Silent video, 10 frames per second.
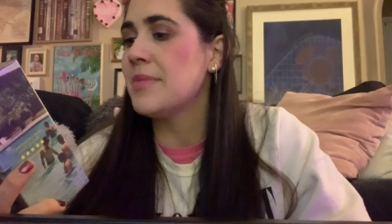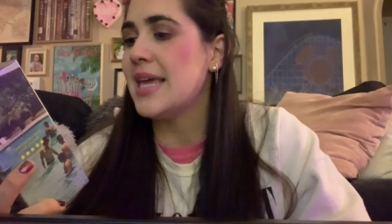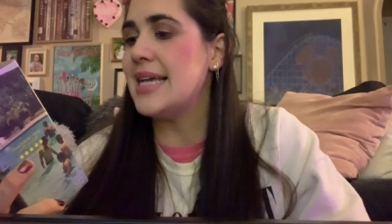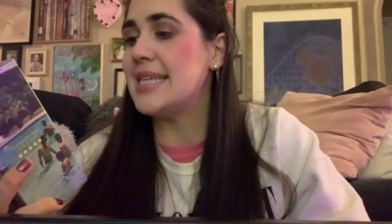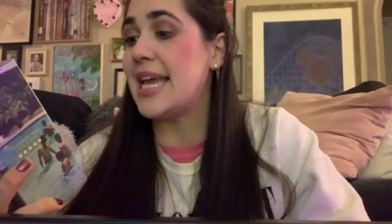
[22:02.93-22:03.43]

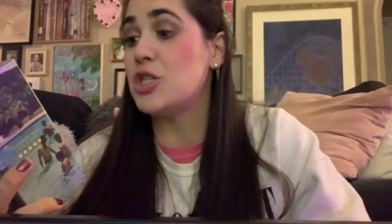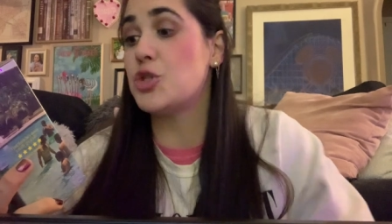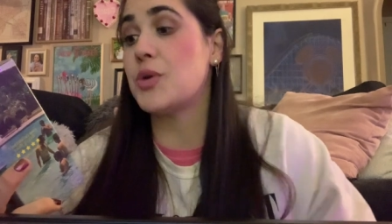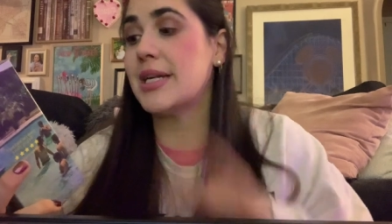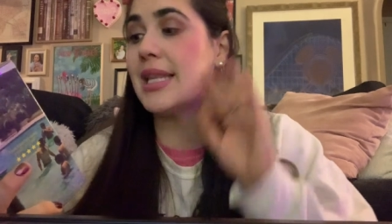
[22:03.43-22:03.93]
is a
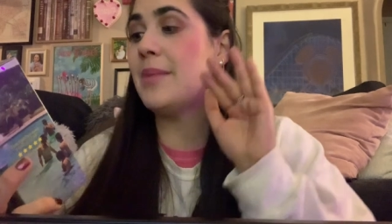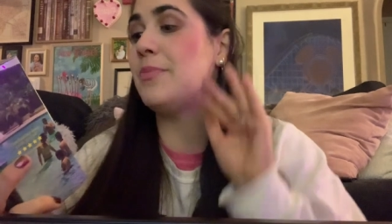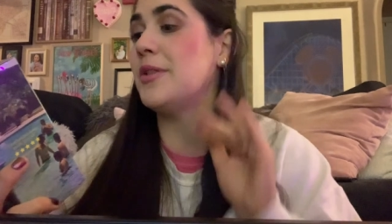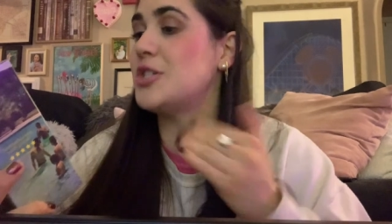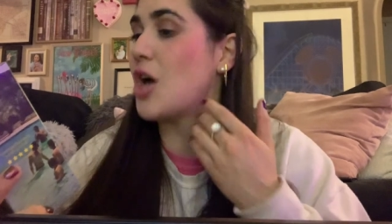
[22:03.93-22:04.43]
strictly
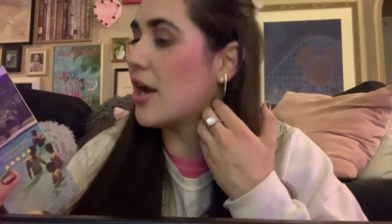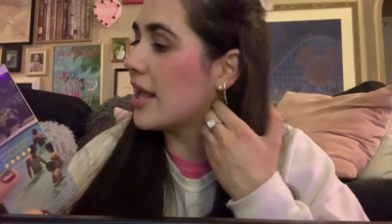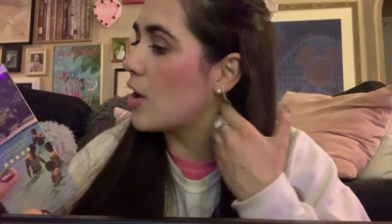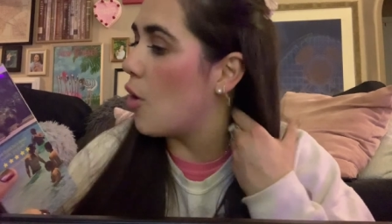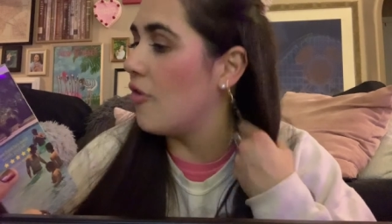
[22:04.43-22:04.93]

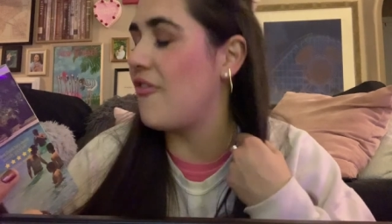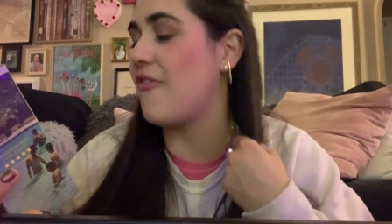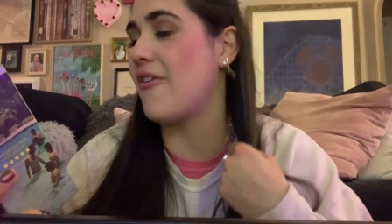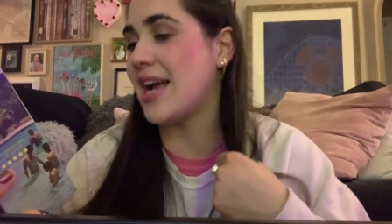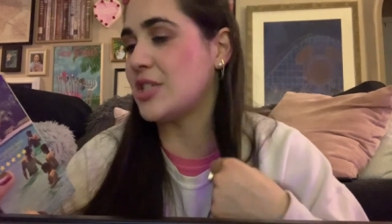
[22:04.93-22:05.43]
platonic
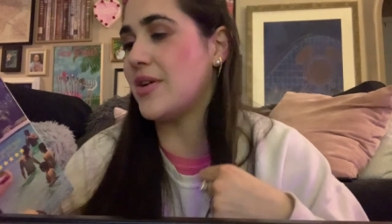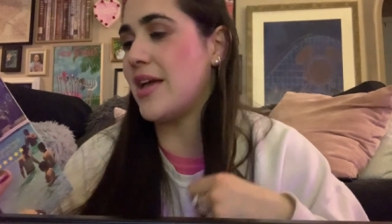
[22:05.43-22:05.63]
olfactory